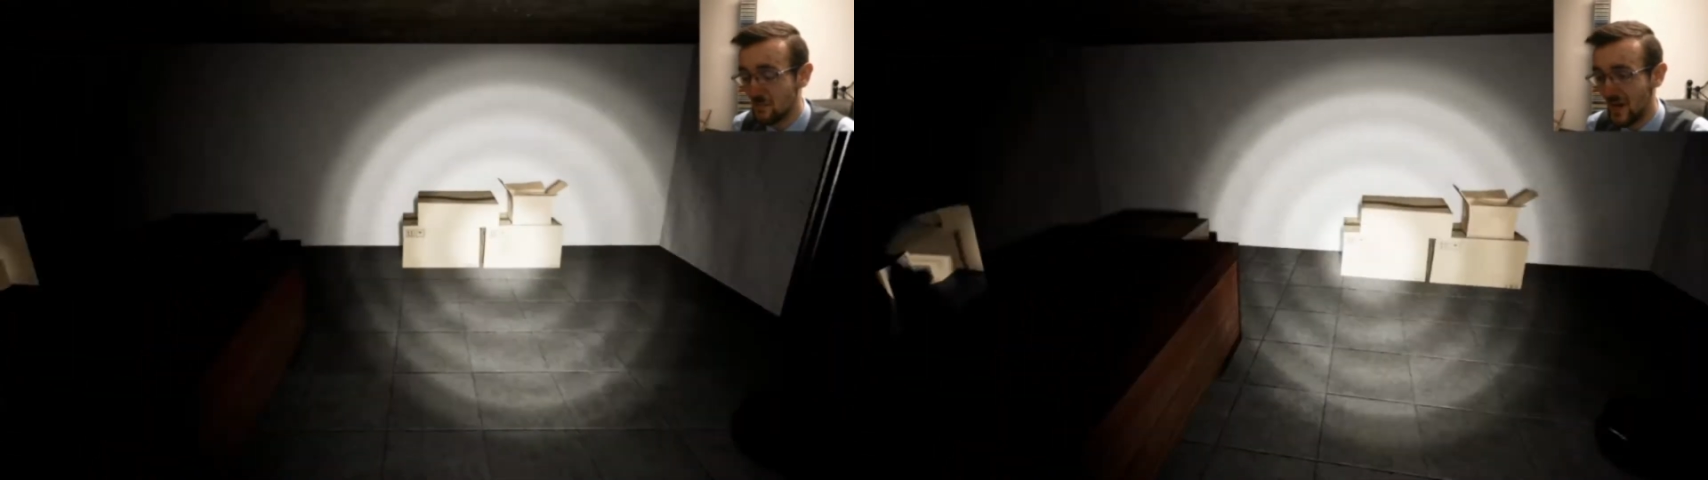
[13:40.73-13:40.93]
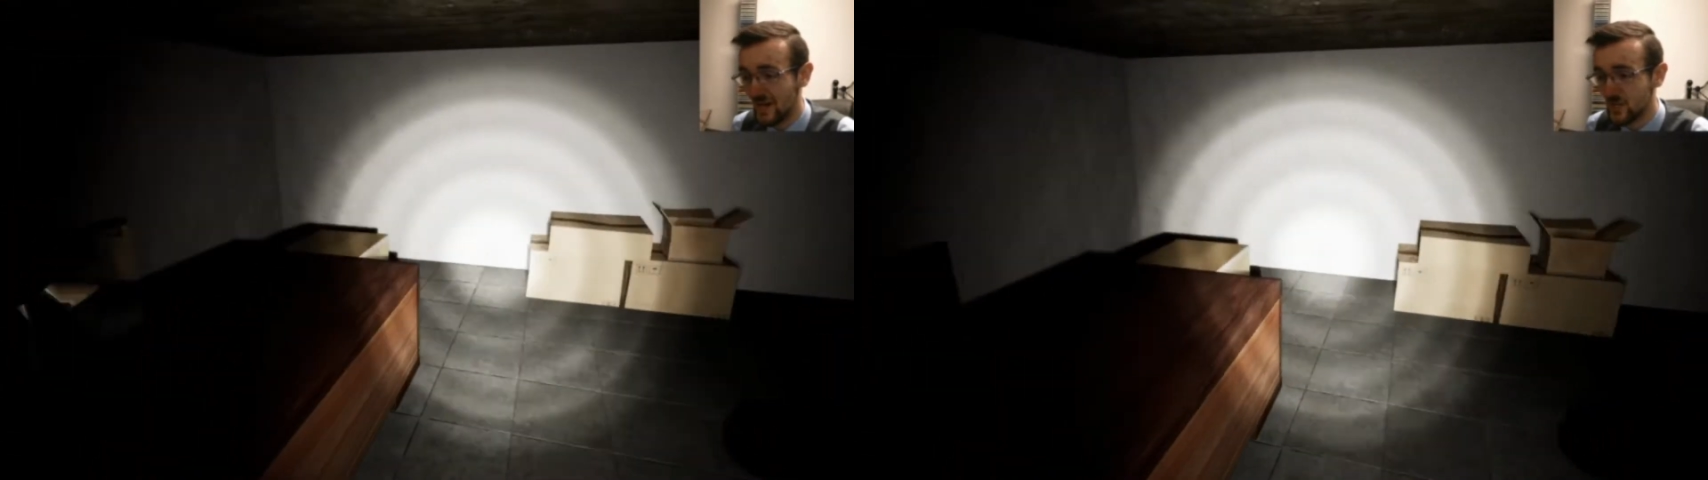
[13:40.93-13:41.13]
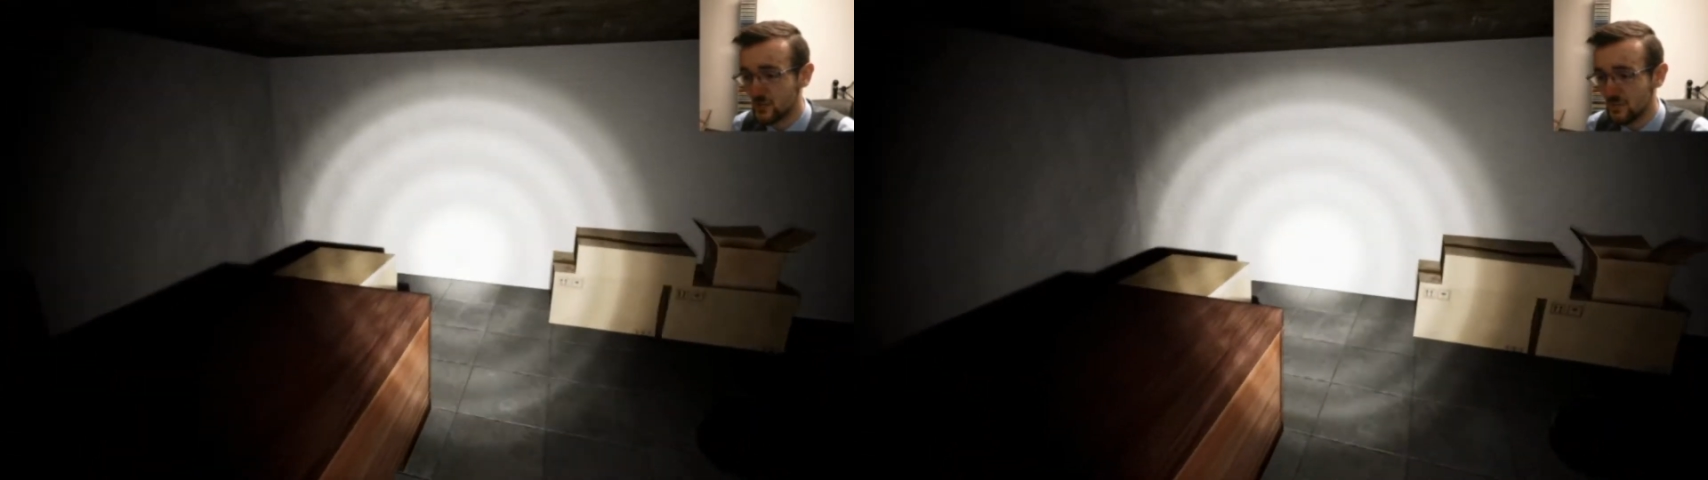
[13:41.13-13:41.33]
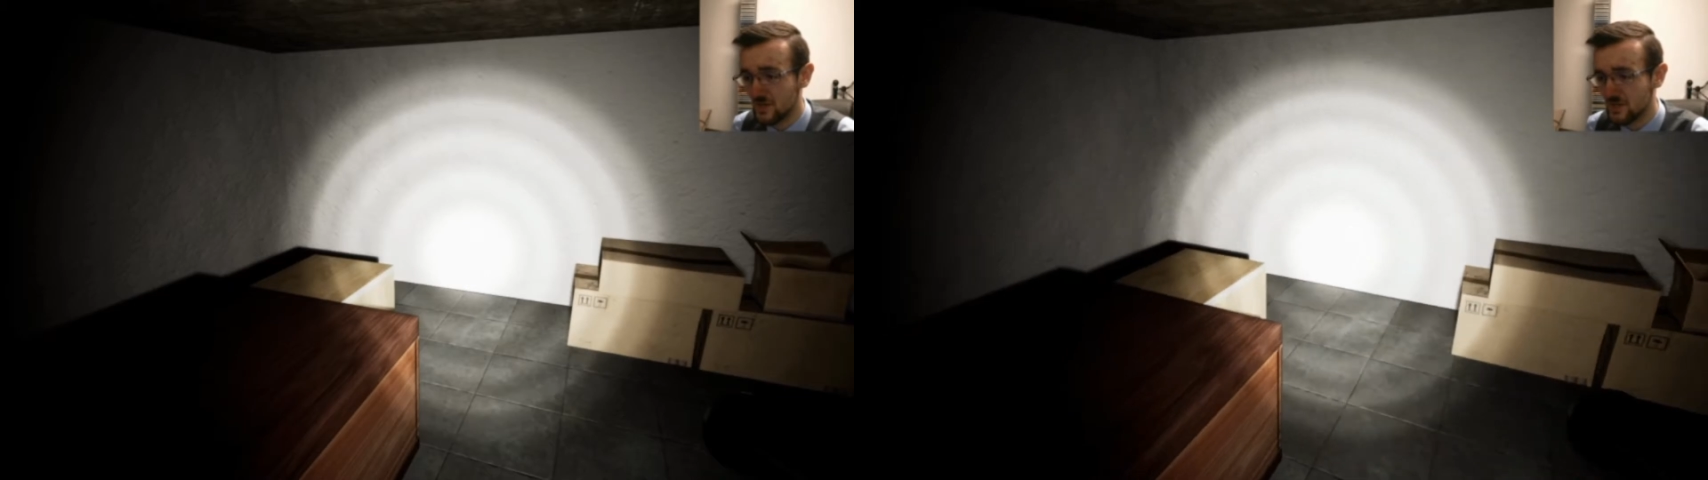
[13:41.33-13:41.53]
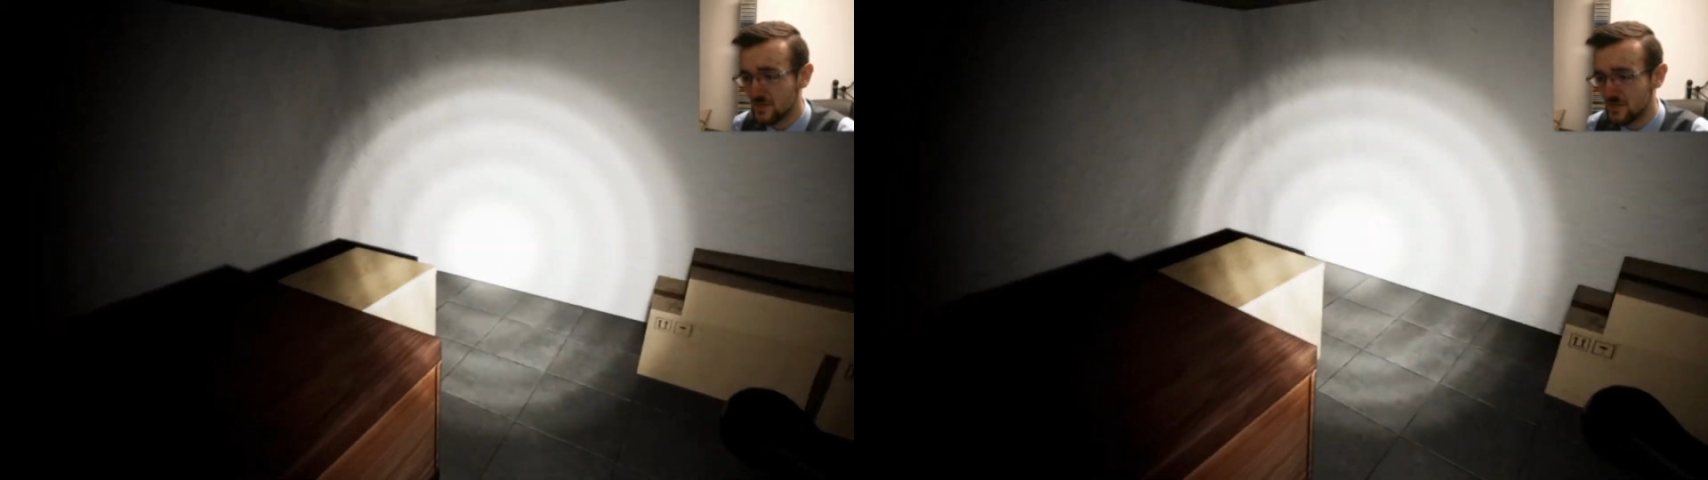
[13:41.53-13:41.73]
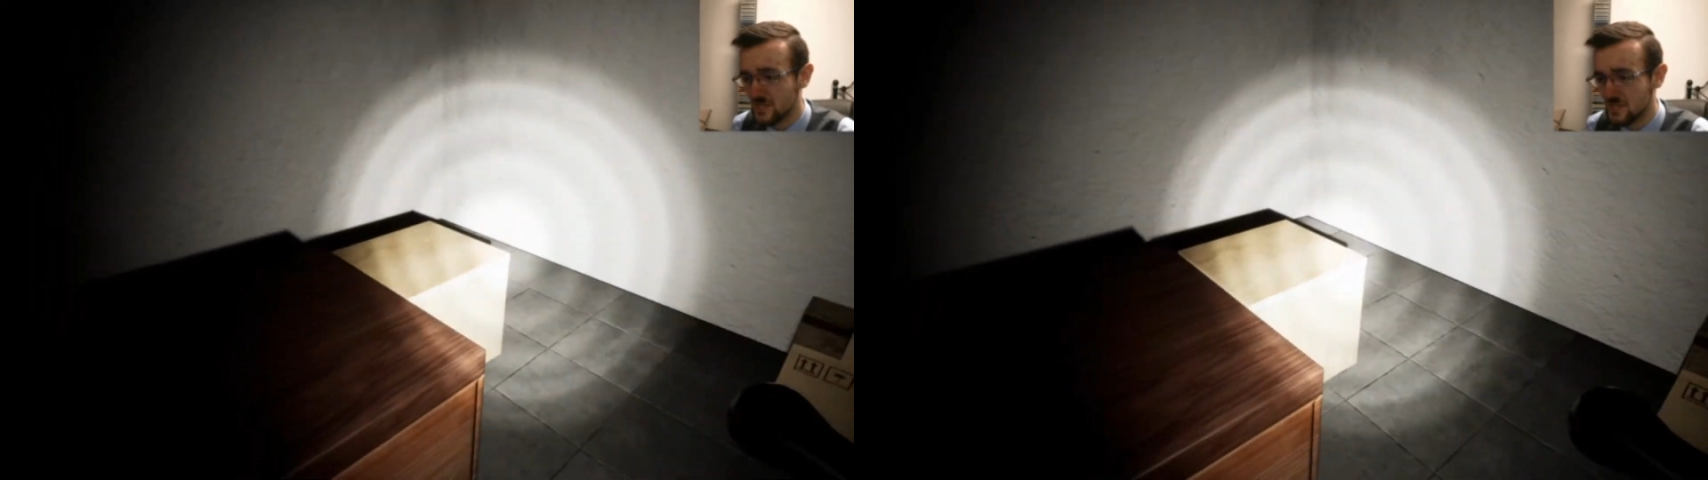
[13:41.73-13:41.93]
management.